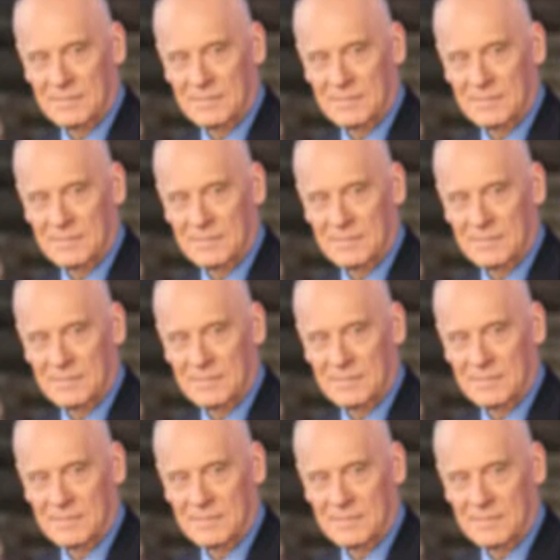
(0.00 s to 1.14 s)

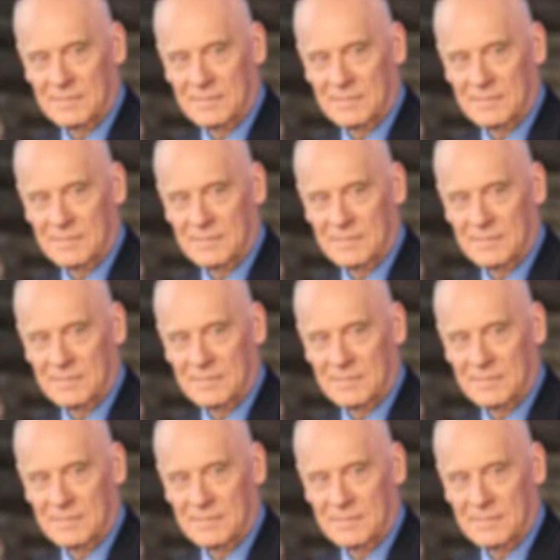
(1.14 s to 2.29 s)

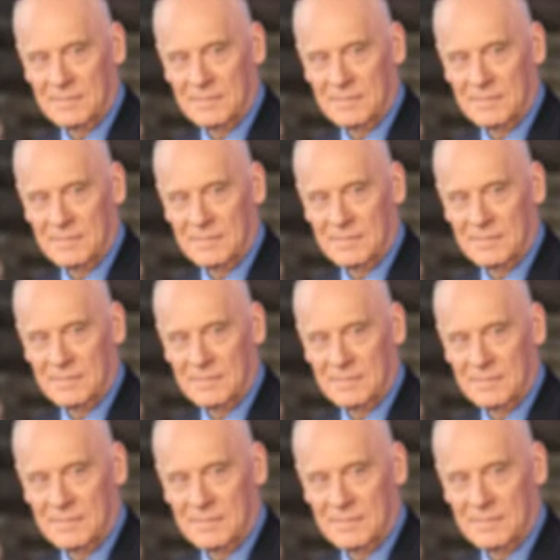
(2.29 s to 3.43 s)

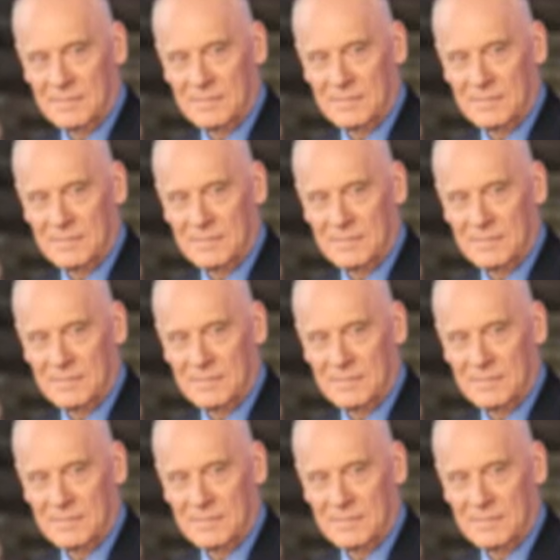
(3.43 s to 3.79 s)
(not speaking)